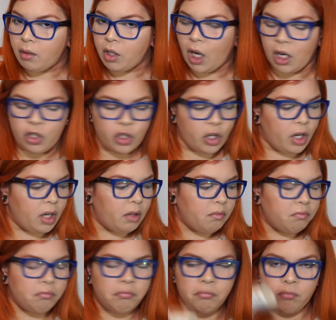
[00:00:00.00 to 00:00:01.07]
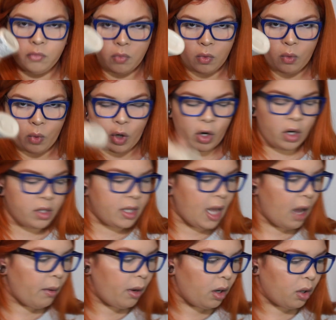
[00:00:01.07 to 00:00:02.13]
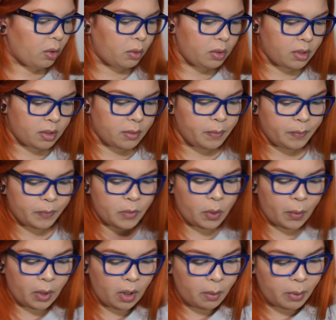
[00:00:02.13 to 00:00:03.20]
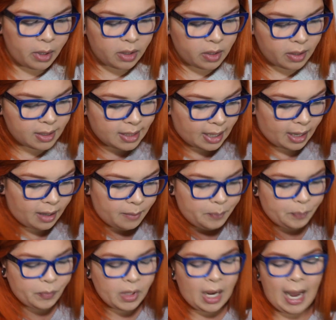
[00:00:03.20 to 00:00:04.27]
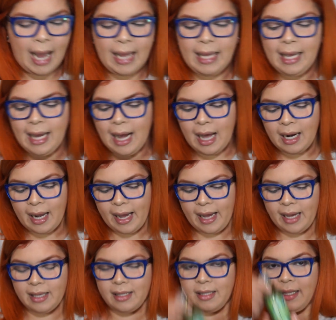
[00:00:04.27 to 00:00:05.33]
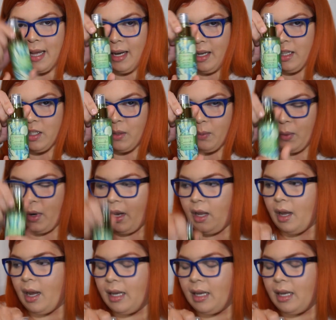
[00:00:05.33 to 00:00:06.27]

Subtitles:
Not sure. We're gonna see how it goes. So we're gonna put it to the side. I got a setting spray.